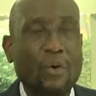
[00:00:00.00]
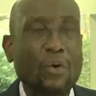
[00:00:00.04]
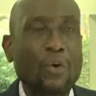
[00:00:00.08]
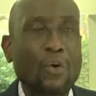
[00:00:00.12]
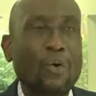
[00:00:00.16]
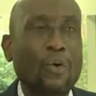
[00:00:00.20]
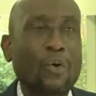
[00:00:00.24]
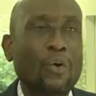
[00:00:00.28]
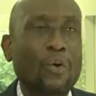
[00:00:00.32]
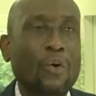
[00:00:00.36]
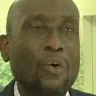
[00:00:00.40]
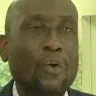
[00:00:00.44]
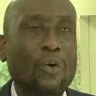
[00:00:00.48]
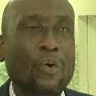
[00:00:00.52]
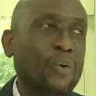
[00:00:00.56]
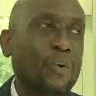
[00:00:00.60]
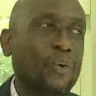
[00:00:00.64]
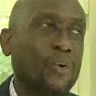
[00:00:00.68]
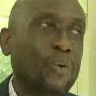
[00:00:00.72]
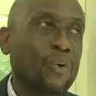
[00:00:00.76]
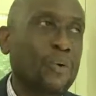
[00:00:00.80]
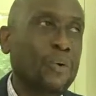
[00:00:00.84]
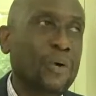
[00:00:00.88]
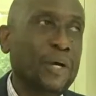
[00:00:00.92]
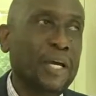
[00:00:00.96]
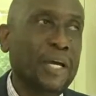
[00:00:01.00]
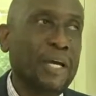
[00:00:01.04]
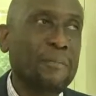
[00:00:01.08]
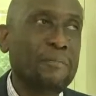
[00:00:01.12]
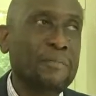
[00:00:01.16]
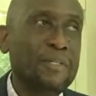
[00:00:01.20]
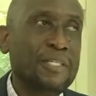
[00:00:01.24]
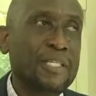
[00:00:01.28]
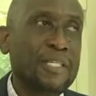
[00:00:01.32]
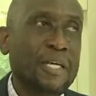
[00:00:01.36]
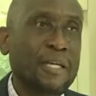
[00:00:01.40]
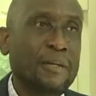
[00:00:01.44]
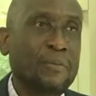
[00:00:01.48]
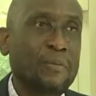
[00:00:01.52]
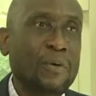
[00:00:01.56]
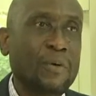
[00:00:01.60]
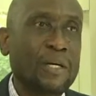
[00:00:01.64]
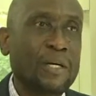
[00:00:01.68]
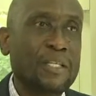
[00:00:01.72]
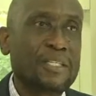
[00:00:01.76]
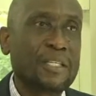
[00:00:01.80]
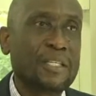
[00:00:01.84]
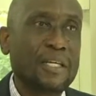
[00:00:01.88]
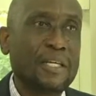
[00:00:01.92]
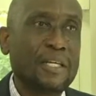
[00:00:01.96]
oh, MTN was